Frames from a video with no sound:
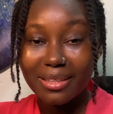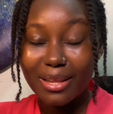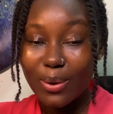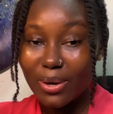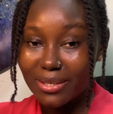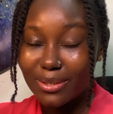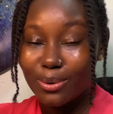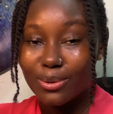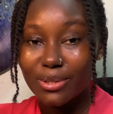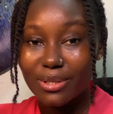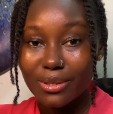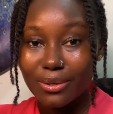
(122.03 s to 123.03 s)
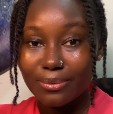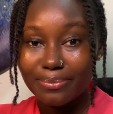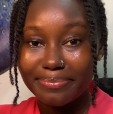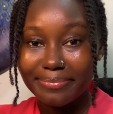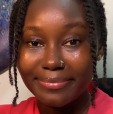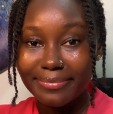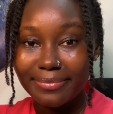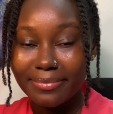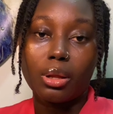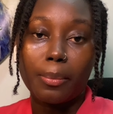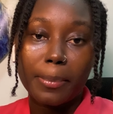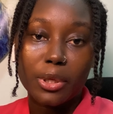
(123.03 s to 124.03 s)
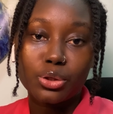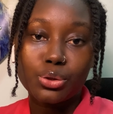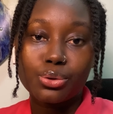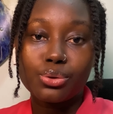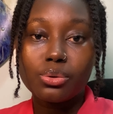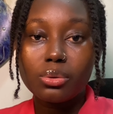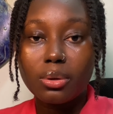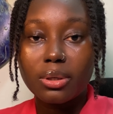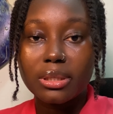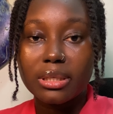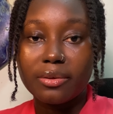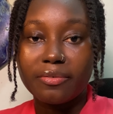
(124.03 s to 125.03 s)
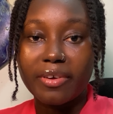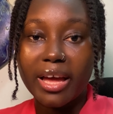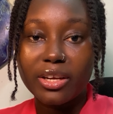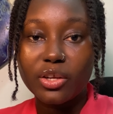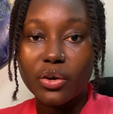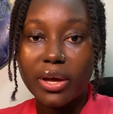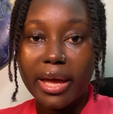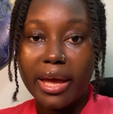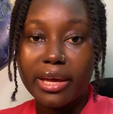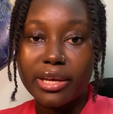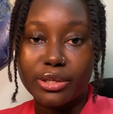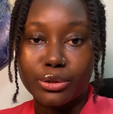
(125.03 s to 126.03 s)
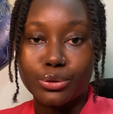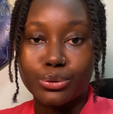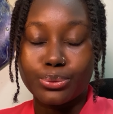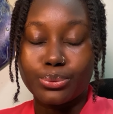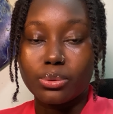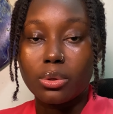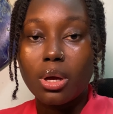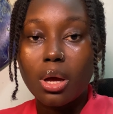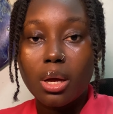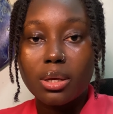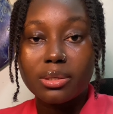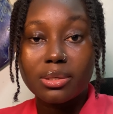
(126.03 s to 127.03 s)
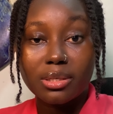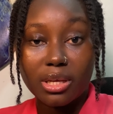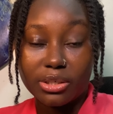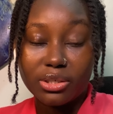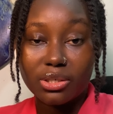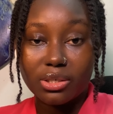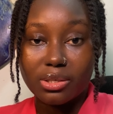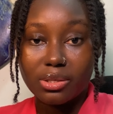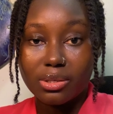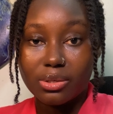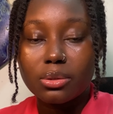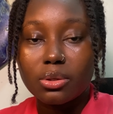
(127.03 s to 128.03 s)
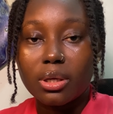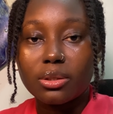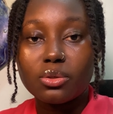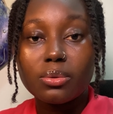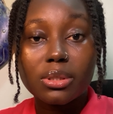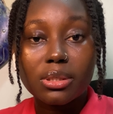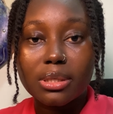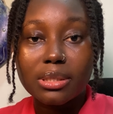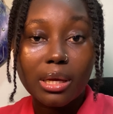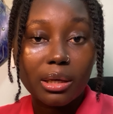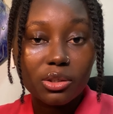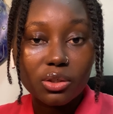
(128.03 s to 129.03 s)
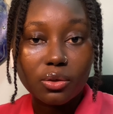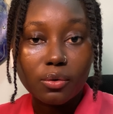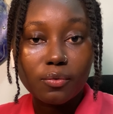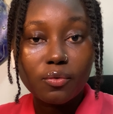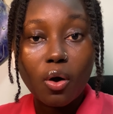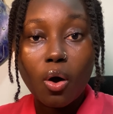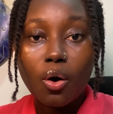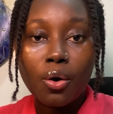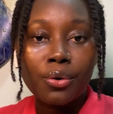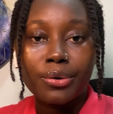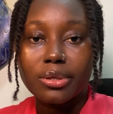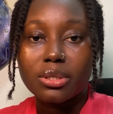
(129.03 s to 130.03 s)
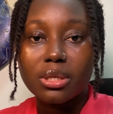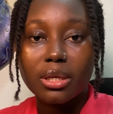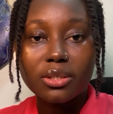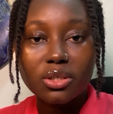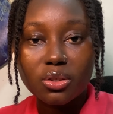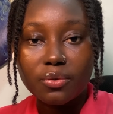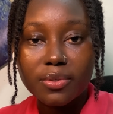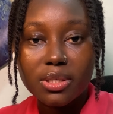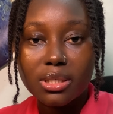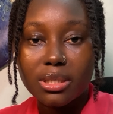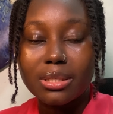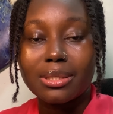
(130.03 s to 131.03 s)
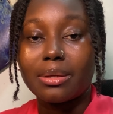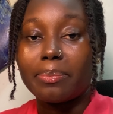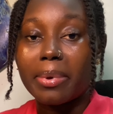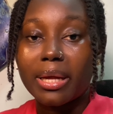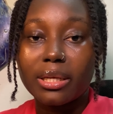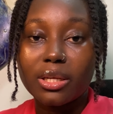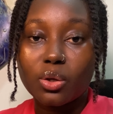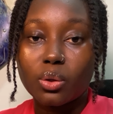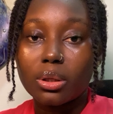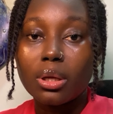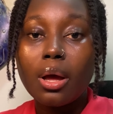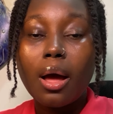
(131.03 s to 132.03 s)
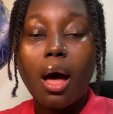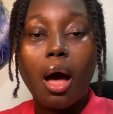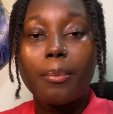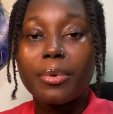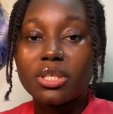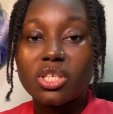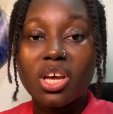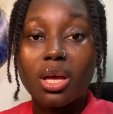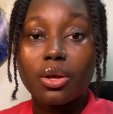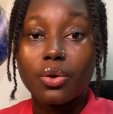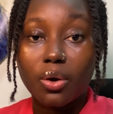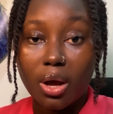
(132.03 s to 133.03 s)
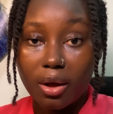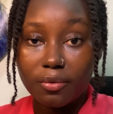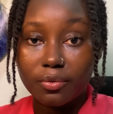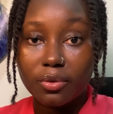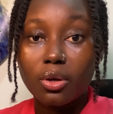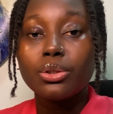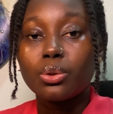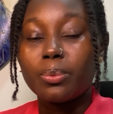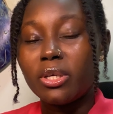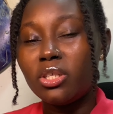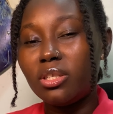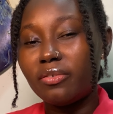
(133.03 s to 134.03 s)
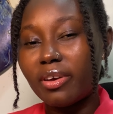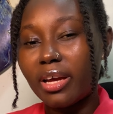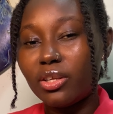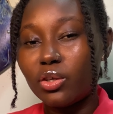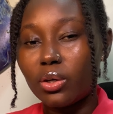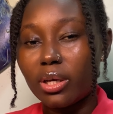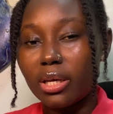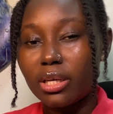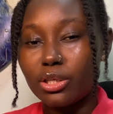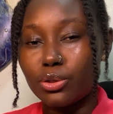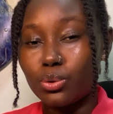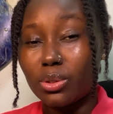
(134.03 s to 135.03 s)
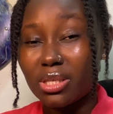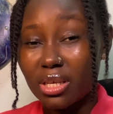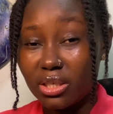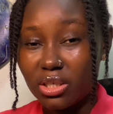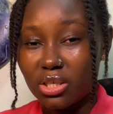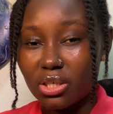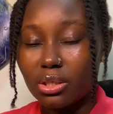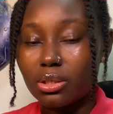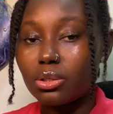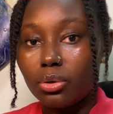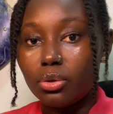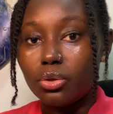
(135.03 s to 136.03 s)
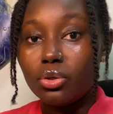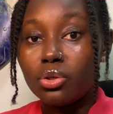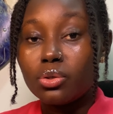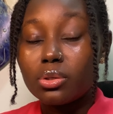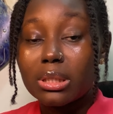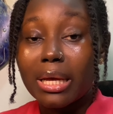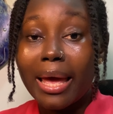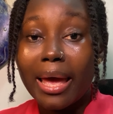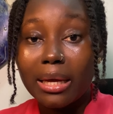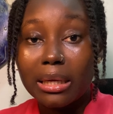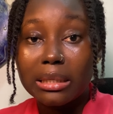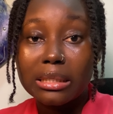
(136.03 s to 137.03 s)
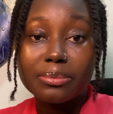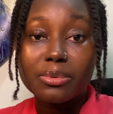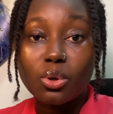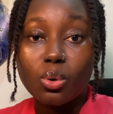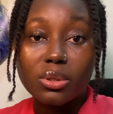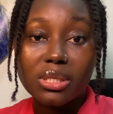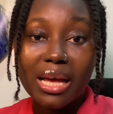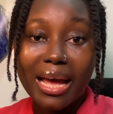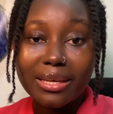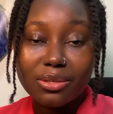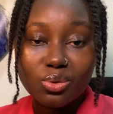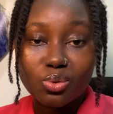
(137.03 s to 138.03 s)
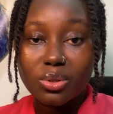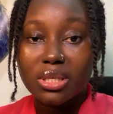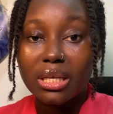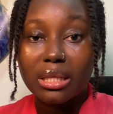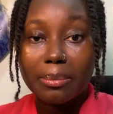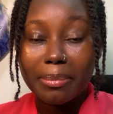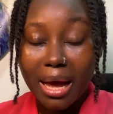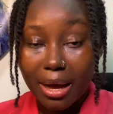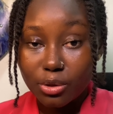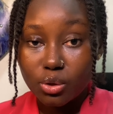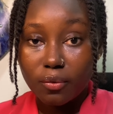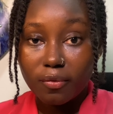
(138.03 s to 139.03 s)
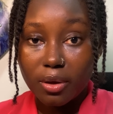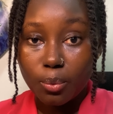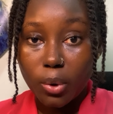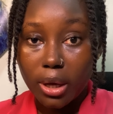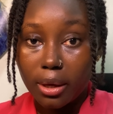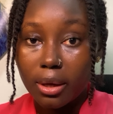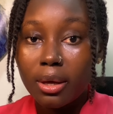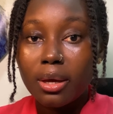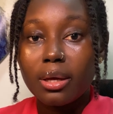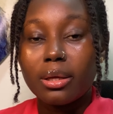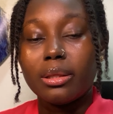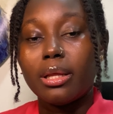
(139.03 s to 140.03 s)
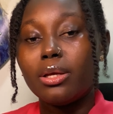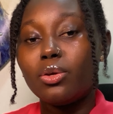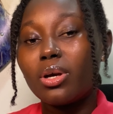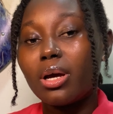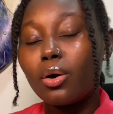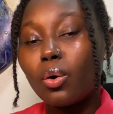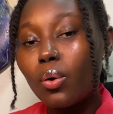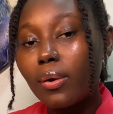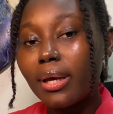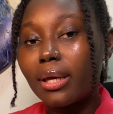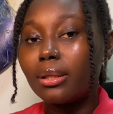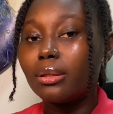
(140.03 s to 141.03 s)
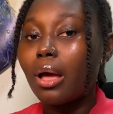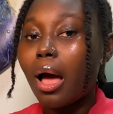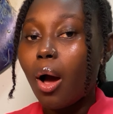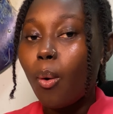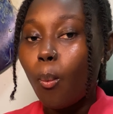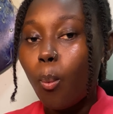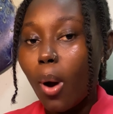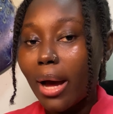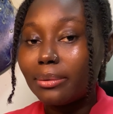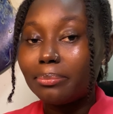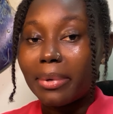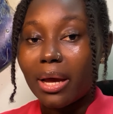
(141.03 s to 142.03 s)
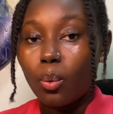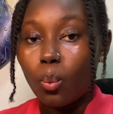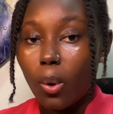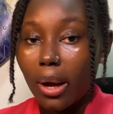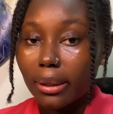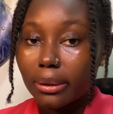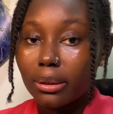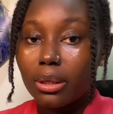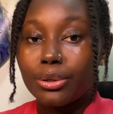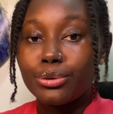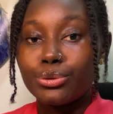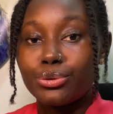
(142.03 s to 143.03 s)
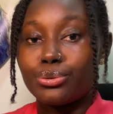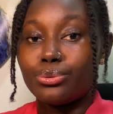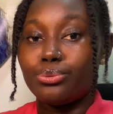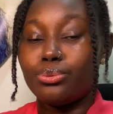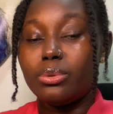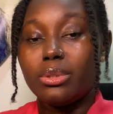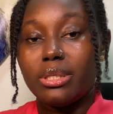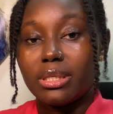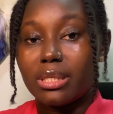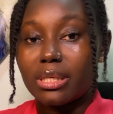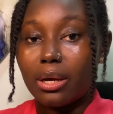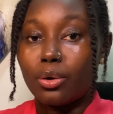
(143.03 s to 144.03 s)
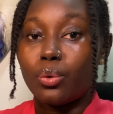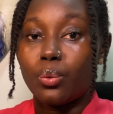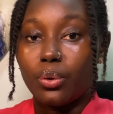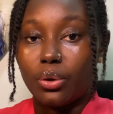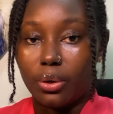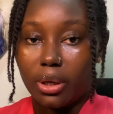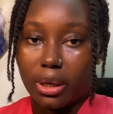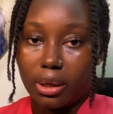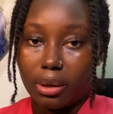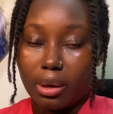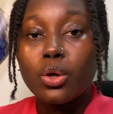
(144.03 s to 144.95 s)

Now let's continue. Number 2, divide your hair into sections. You can do it in a section of 4 or a section of 6 depending on how much hair you have. So when you divide your hair into sections, you use hair clips or ties to take them out of the way. Then you can go in one by one to detangle your hair.